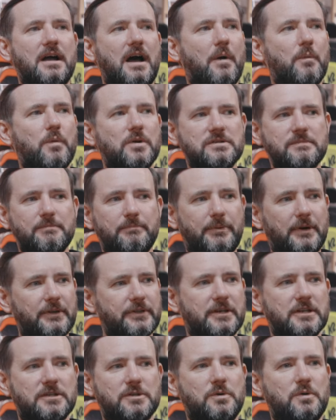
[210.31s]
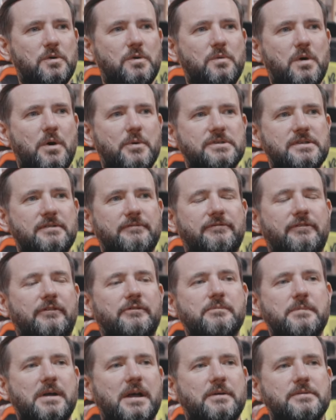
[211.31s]
I wasn't bothered at all what was in
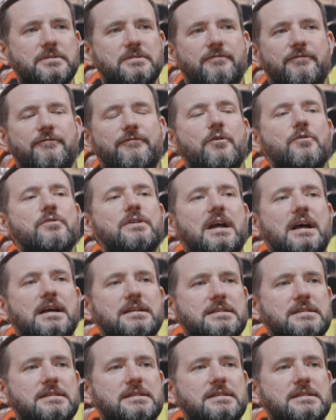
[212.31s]
front of me. I was full